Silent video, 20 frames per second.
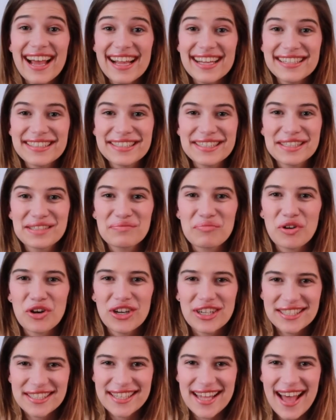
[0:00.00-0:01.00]
guys, it's
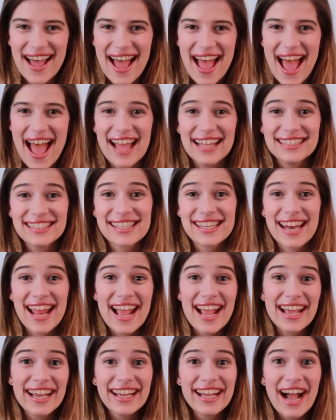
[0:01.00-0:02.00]
Marissa, and
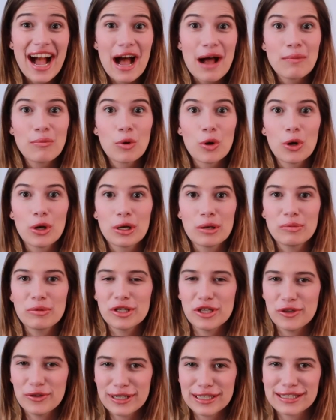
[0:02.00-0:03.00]
today I'm going to
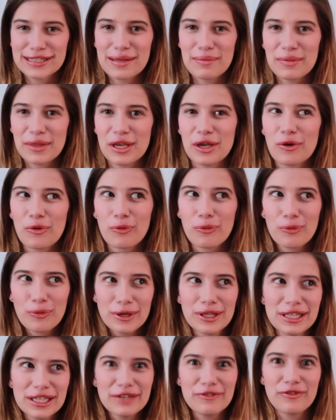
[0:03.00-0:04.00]
be doing something
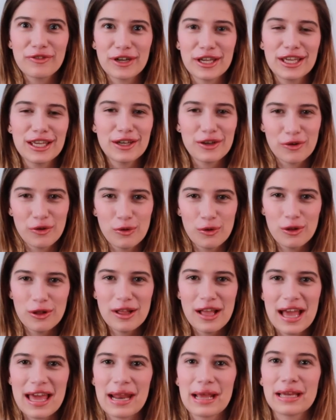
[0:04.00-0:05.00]
really freaking
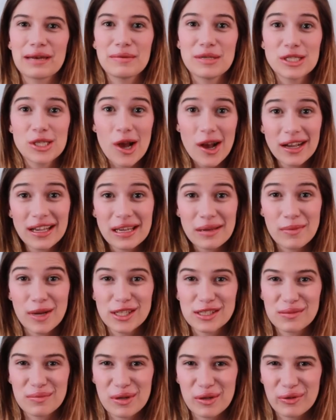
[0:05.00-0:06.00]
cool, and I'm going to be talking
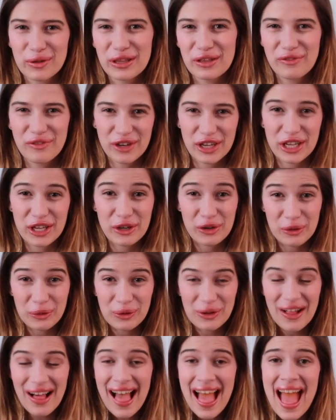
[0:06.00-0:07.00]
about something really freaking
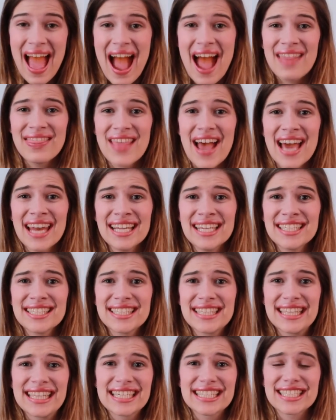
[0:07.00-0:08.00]
cool, and that
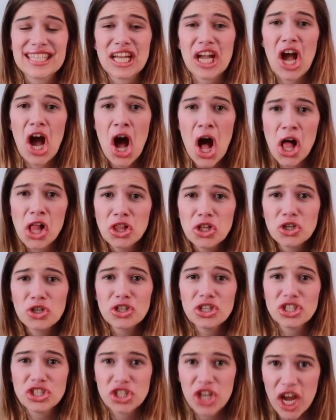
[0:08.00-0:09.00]
is this
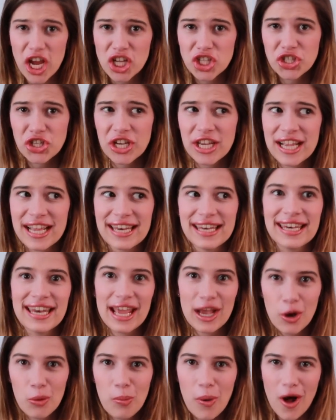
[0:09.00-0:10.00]
color-changing
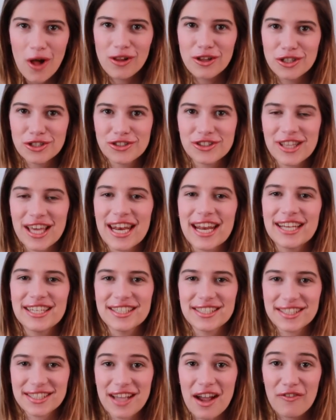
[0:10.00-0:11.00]
nail polish that I
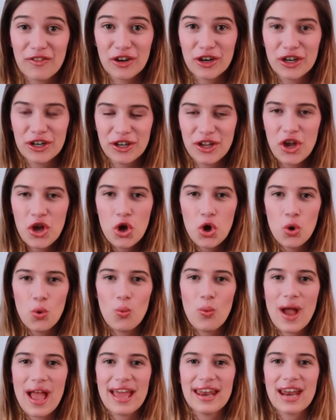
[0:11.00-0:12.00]
discovered
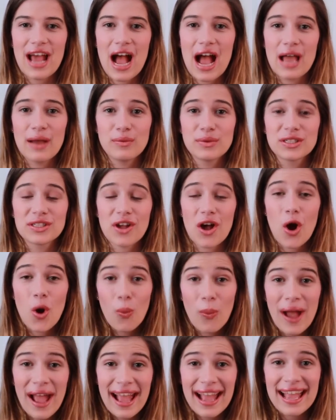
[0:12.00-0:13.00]
when I was
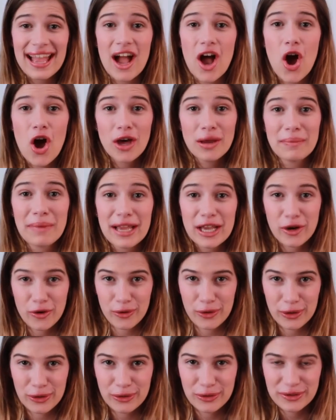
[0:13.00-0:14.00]
away on my
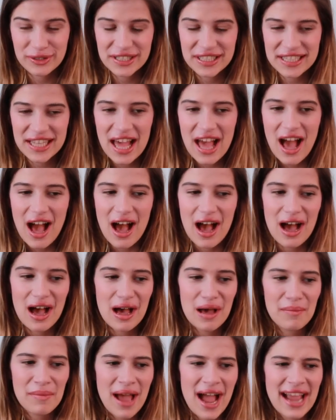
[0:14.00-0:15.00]
cruise.
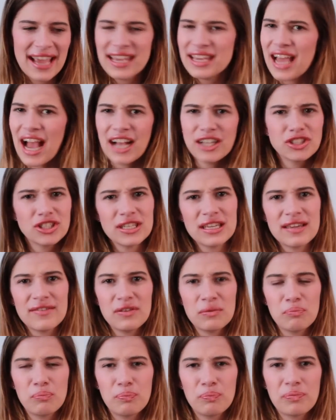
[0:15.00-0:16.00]
I actually
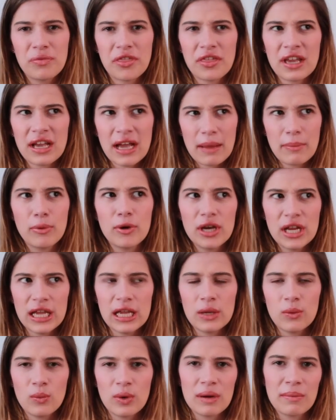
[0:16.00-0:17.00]
even think I put
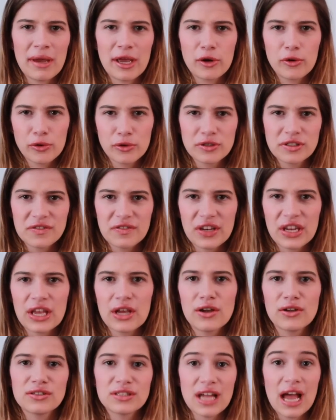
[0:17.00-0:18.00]
it in one of my cruise
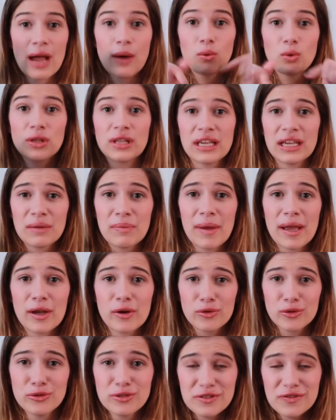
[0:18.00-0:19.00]
videos. I will link my
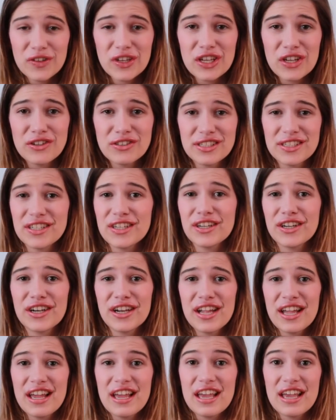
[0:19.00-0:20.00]
cruise videos
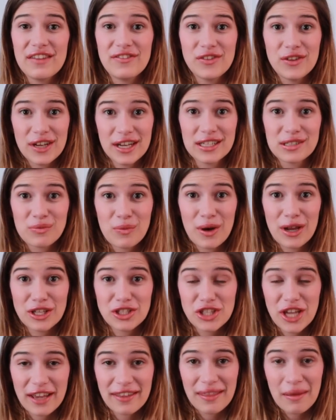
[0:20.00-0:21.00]
here if you guys want
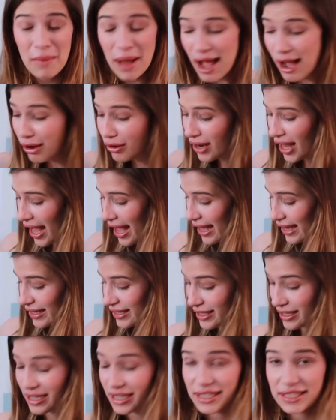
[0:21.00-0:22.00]
to check them out
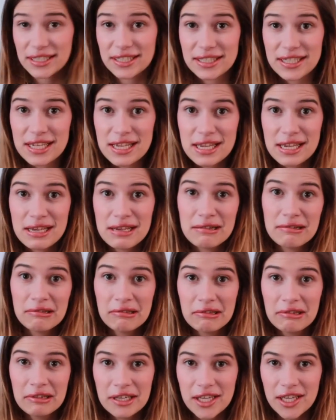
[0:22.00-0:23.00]
and see,
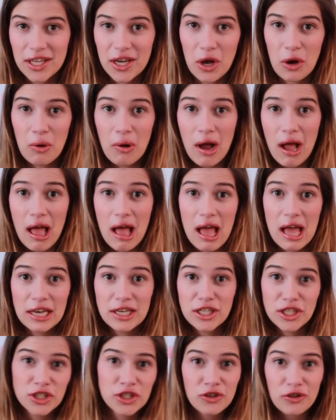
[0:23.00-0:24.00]
you know,
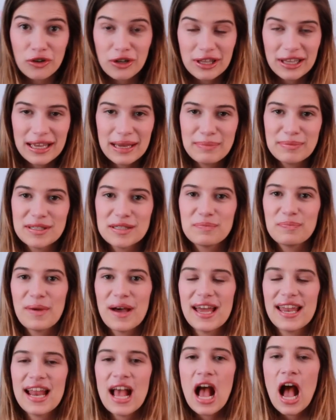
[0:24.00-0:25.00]
additional clips,
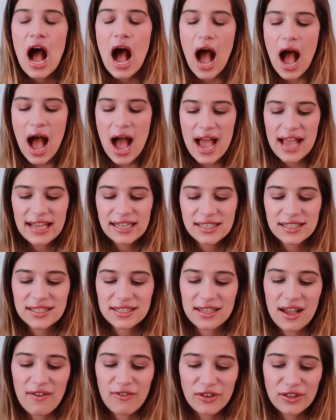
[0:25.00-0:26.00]
but I
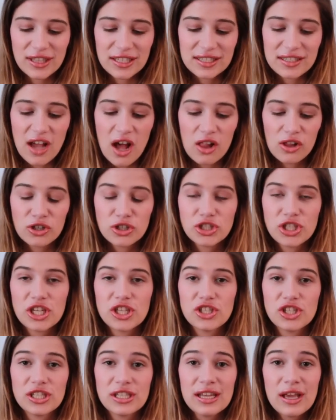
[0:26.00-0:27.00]
discovered this
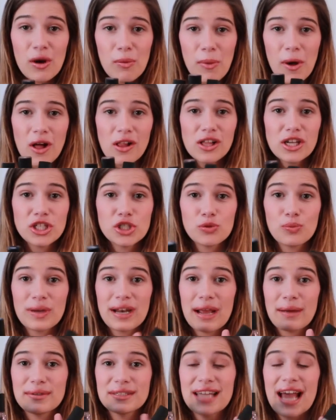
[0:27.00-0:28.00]
color-changing nail polish when
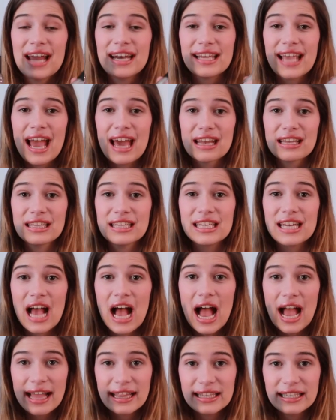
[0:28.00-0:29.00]
I was at Catalina
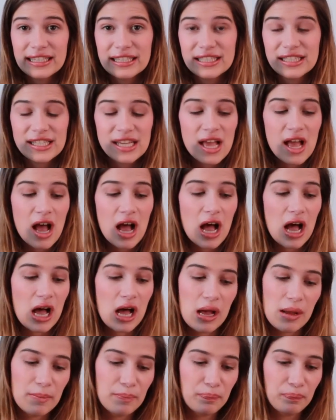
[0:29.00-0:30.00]
Island,
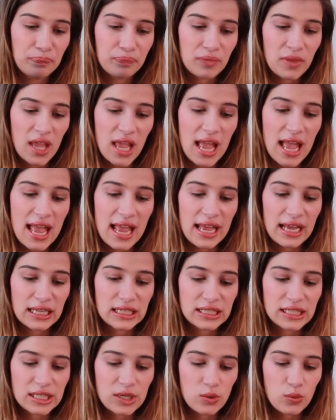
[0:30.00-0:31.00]

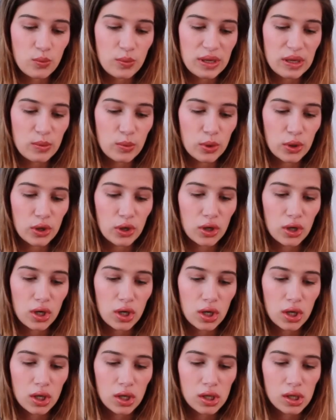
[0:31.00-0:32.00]
and we
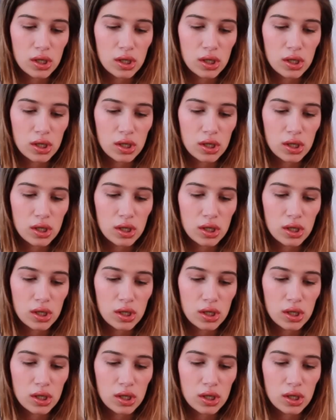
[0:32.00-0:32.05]
were,